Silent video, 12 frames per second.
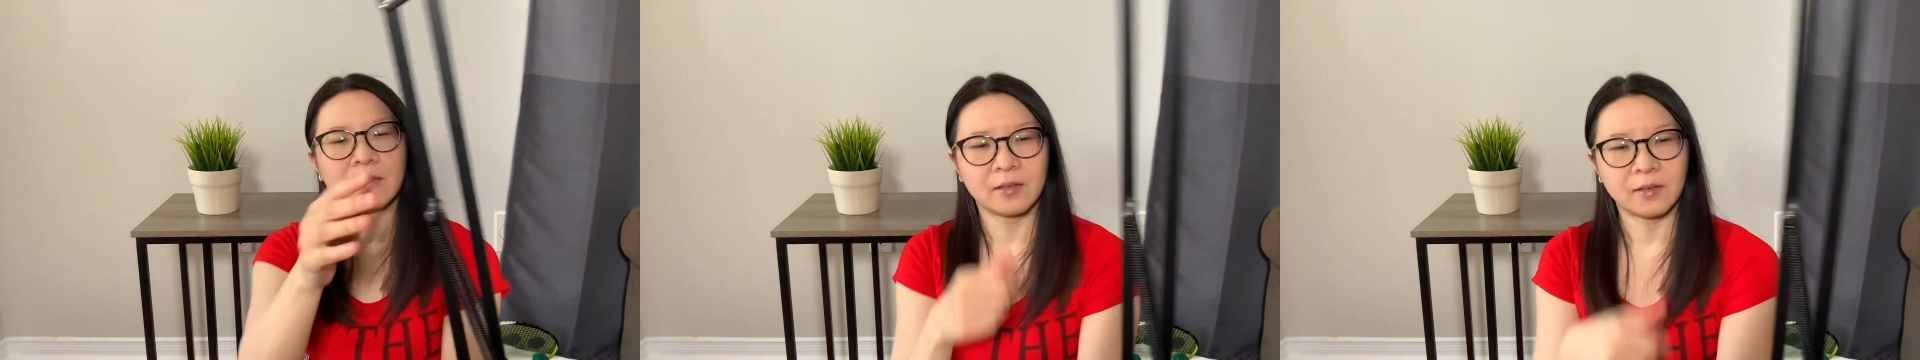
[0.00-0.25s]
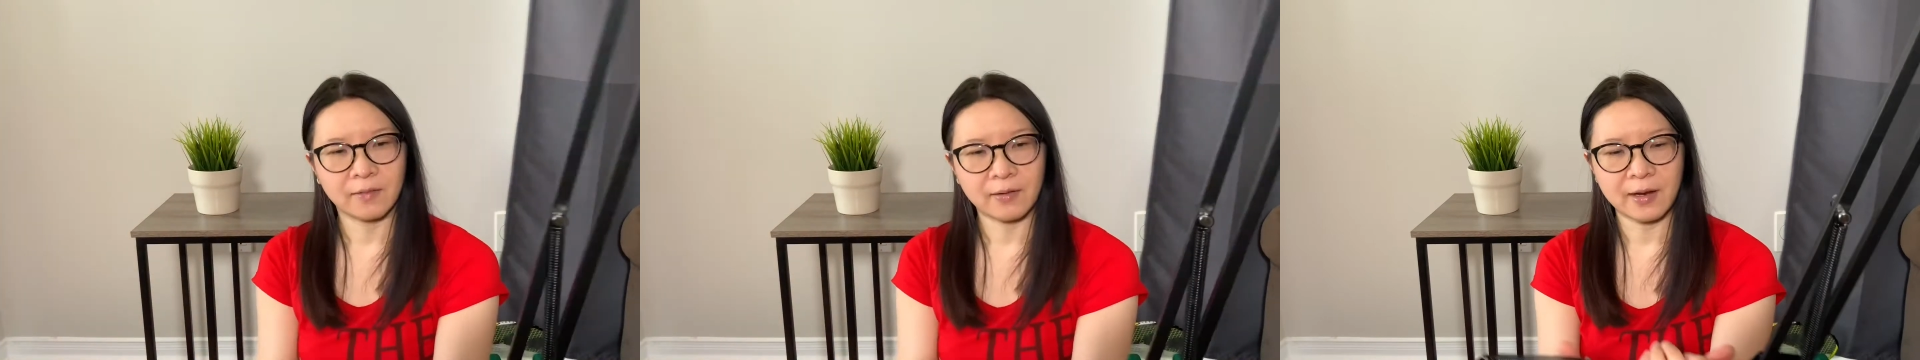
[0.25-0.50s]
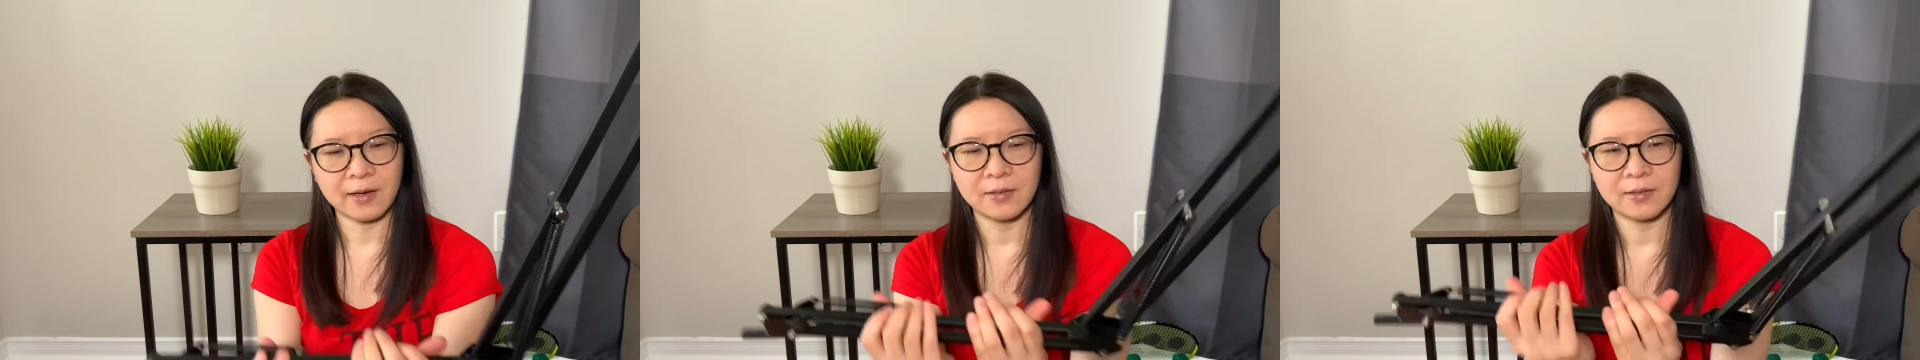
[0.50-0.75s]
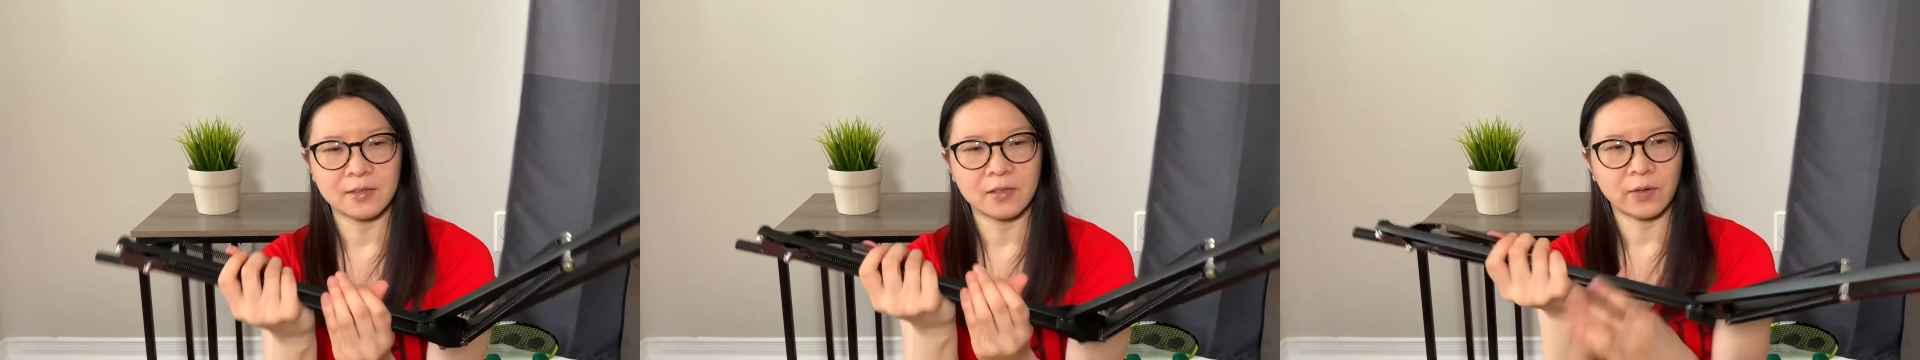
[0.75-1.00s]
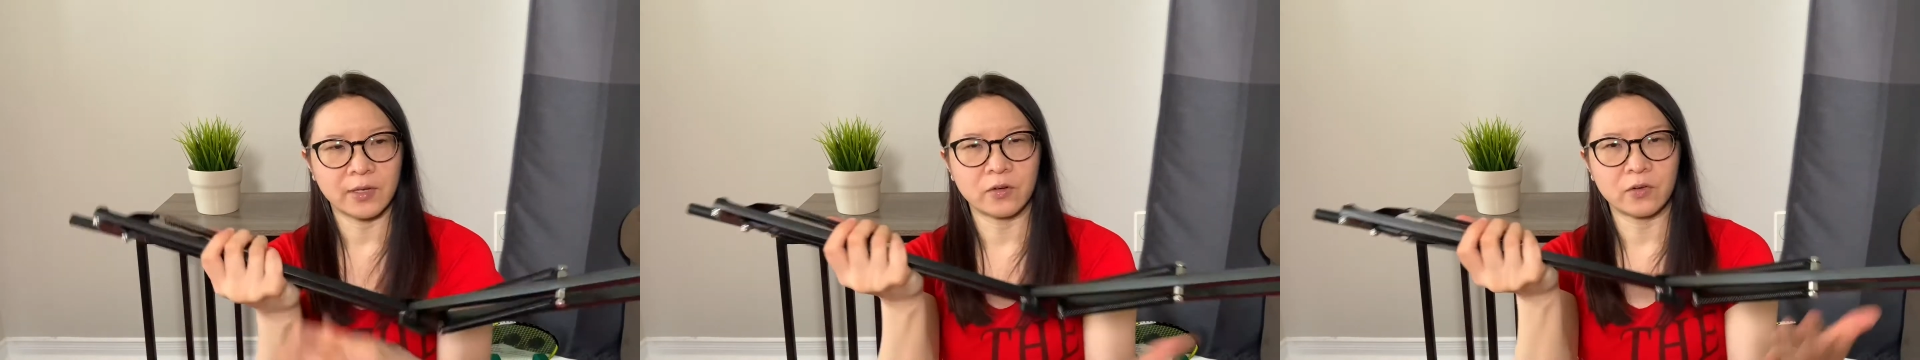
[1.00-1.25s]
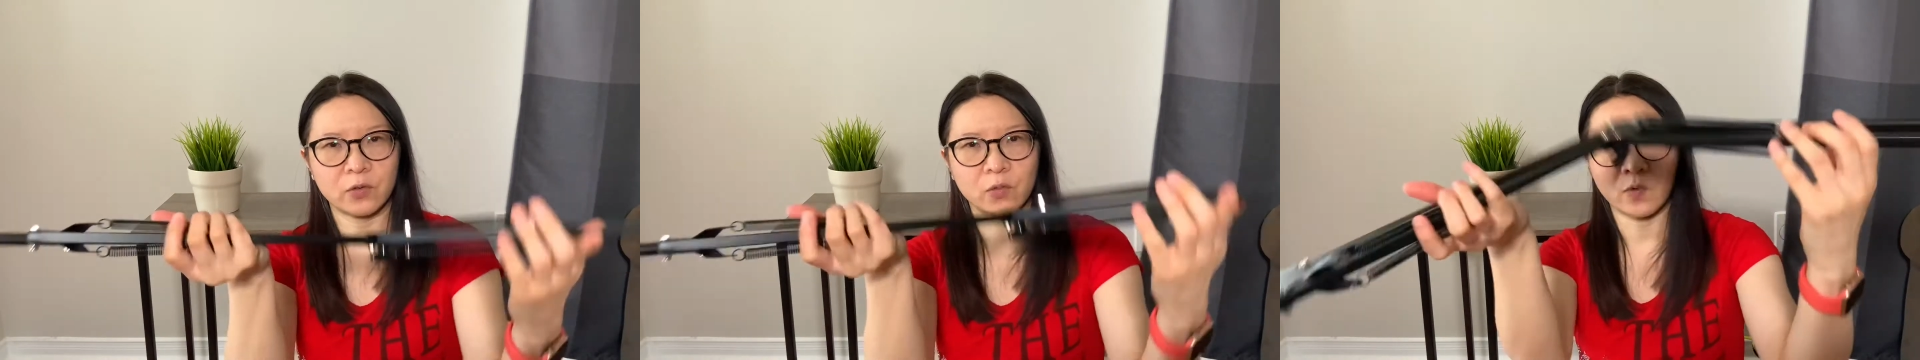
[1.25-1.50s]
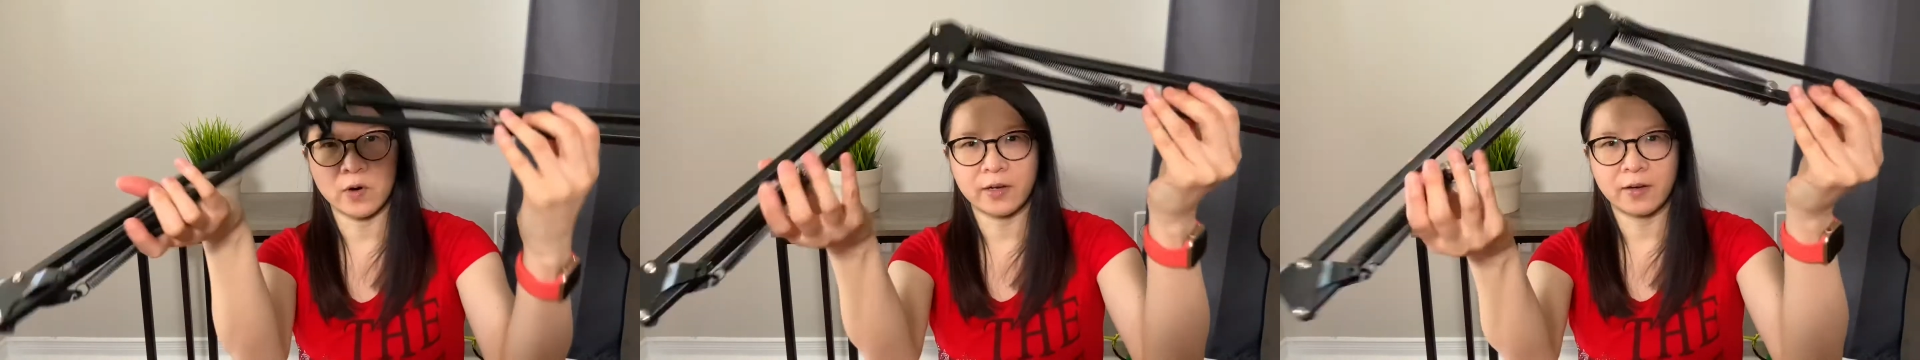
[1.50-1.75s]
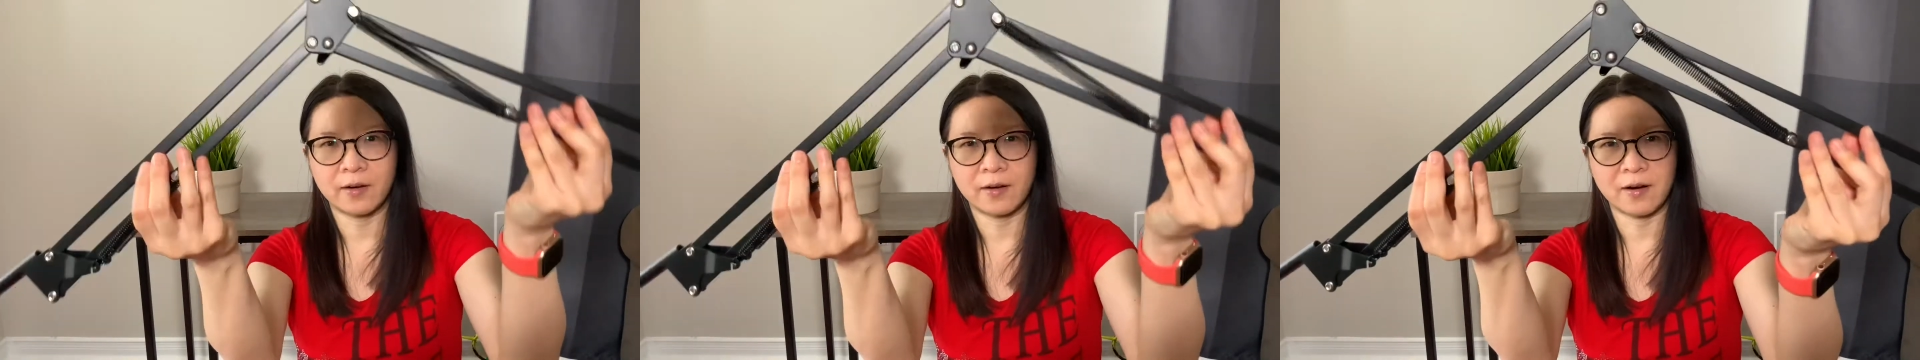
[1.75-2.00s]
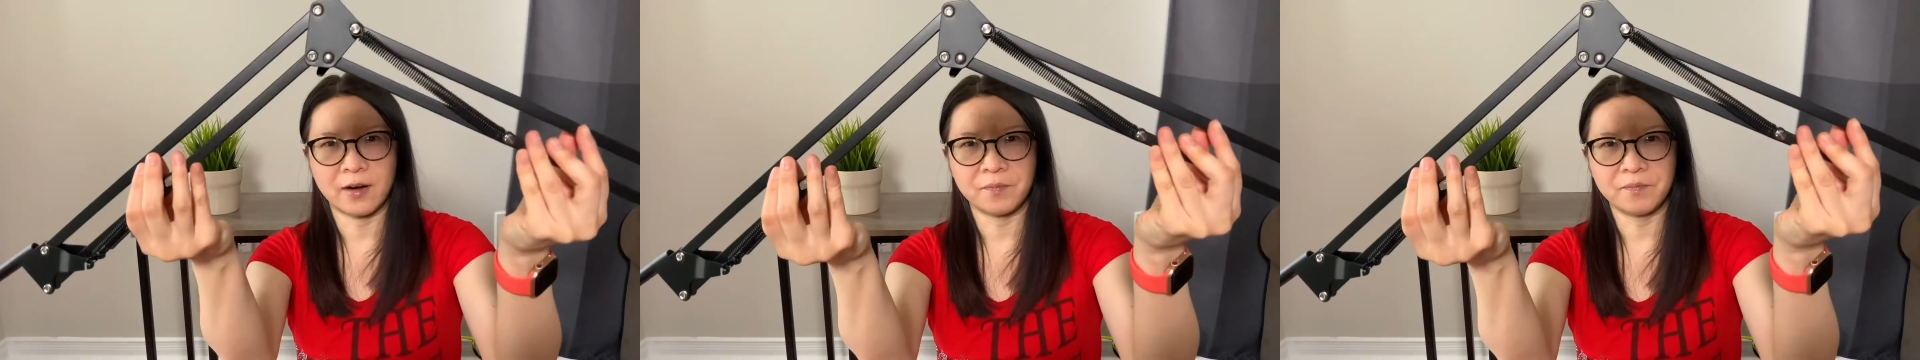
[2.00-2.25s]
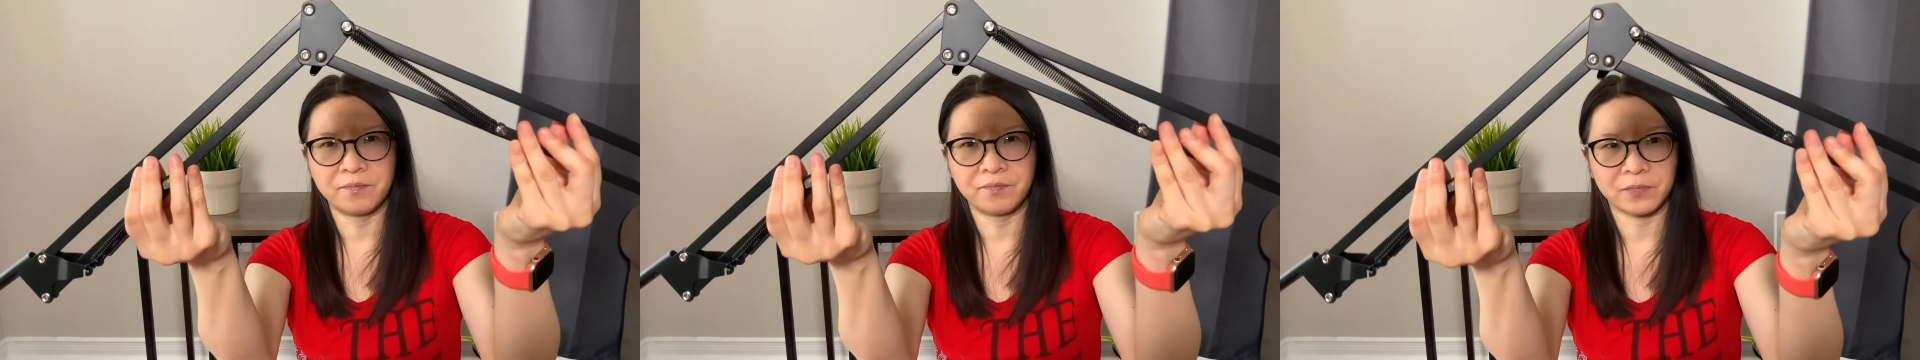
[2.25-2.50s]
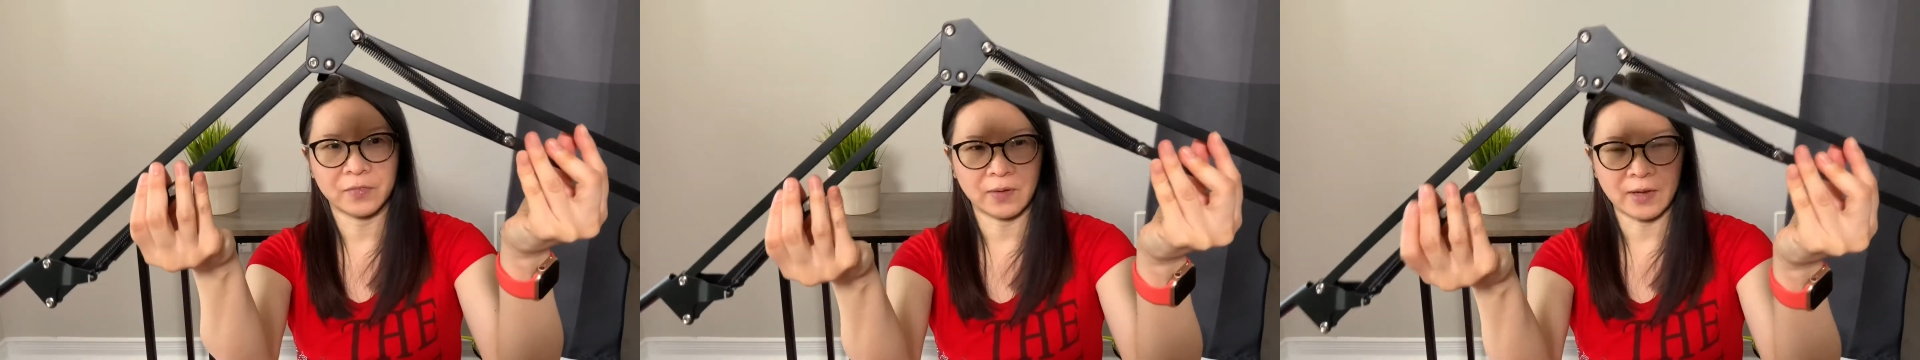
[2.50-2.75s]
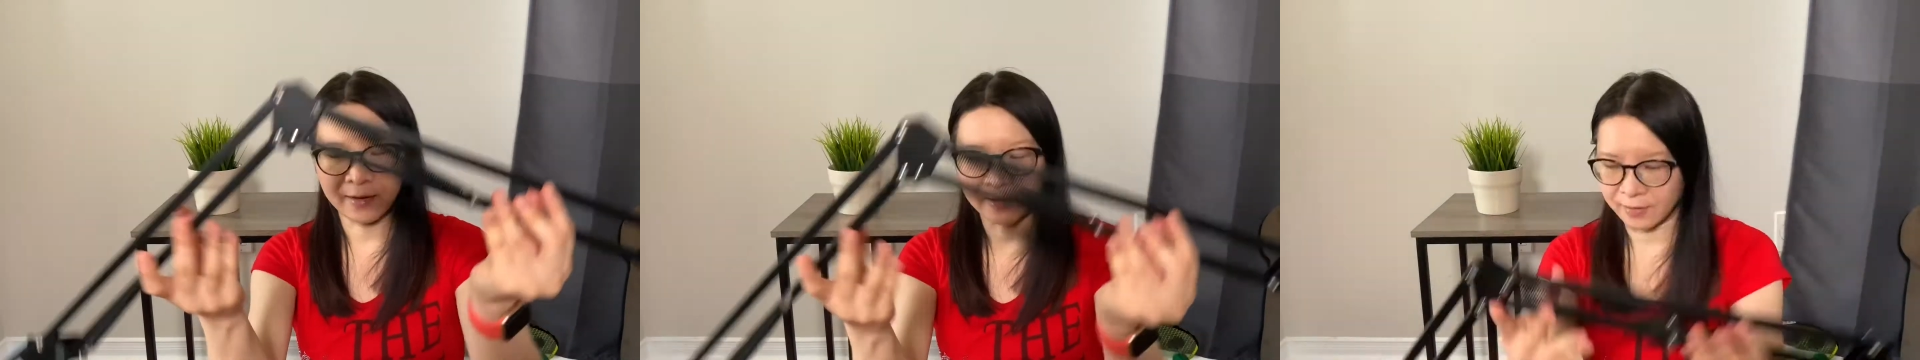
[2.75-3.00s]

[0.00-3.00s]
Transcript: Okay, so here's one arm, okay.